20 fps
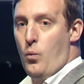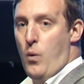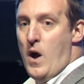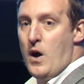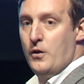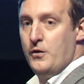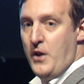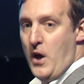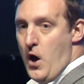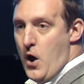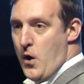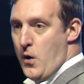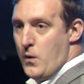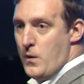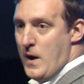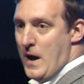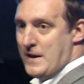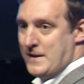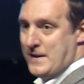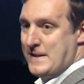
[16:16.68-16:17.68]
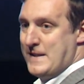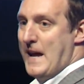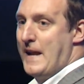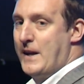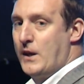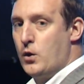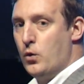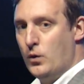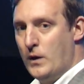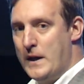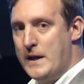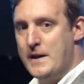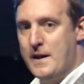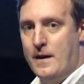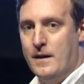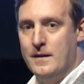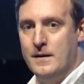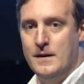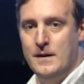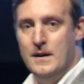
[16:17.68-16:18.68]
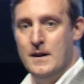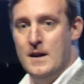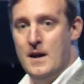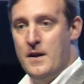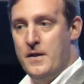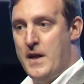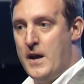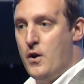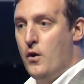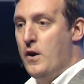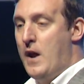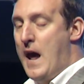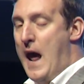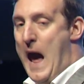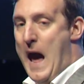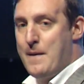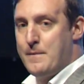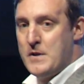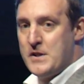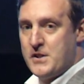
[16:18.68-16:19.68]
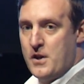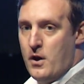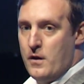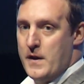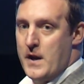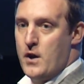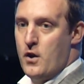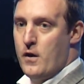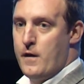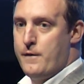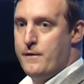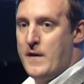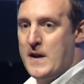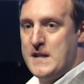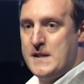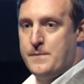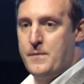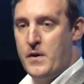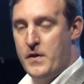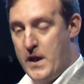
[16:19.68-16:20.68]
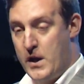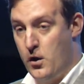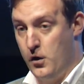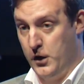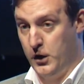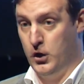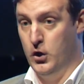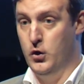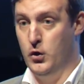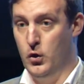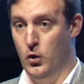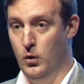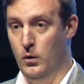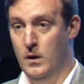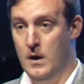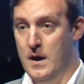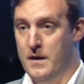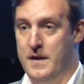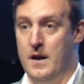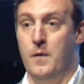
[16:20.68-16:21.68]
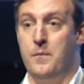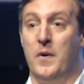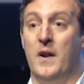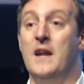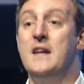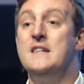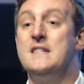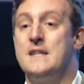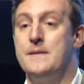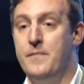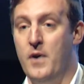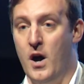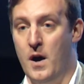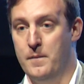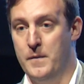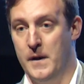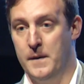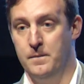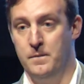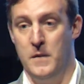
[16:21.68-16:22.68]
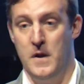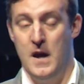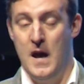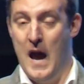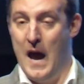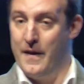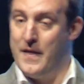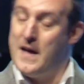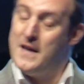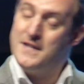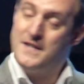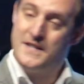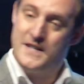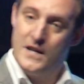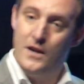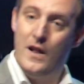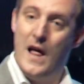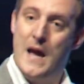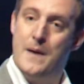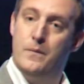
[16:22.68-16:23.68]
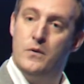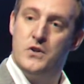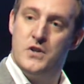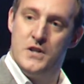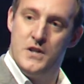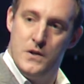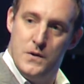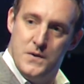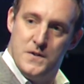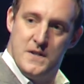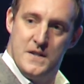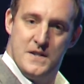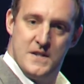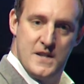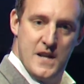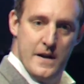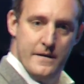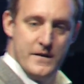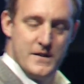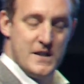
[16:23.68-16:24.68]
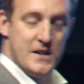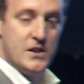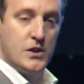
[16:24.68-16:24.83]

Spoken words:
well known as a technical leader. They're not at Amazon, they're not at Facebook, they're not at Google, they're a police department. And they're still able to use these services